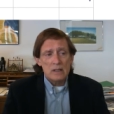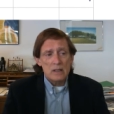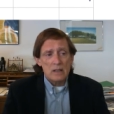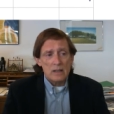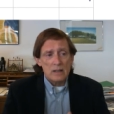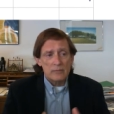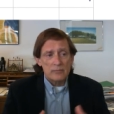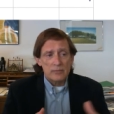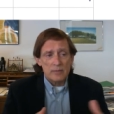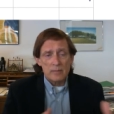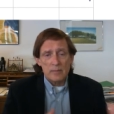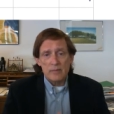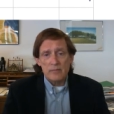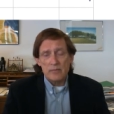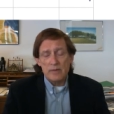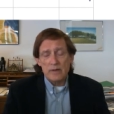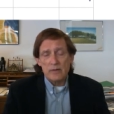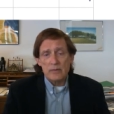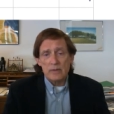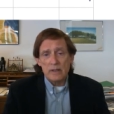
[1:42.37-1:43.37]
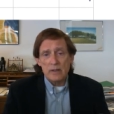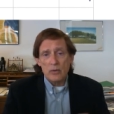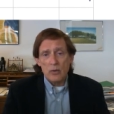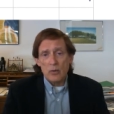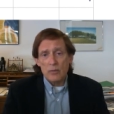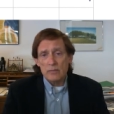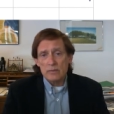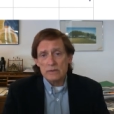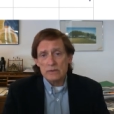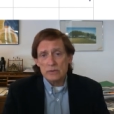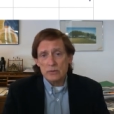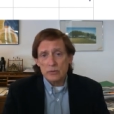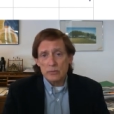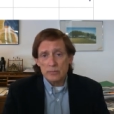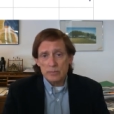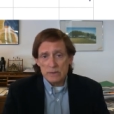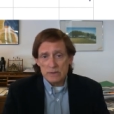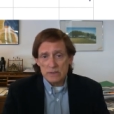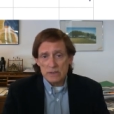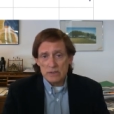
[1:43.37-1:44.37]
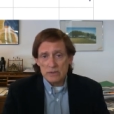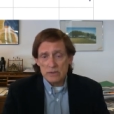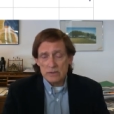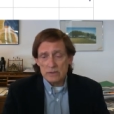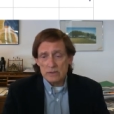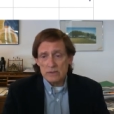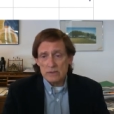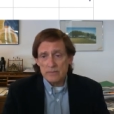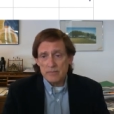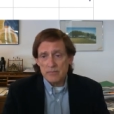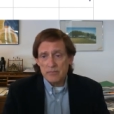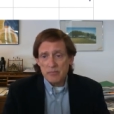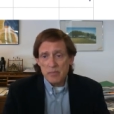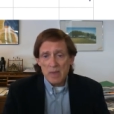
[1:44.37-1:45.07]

uh, from a very oversold positions.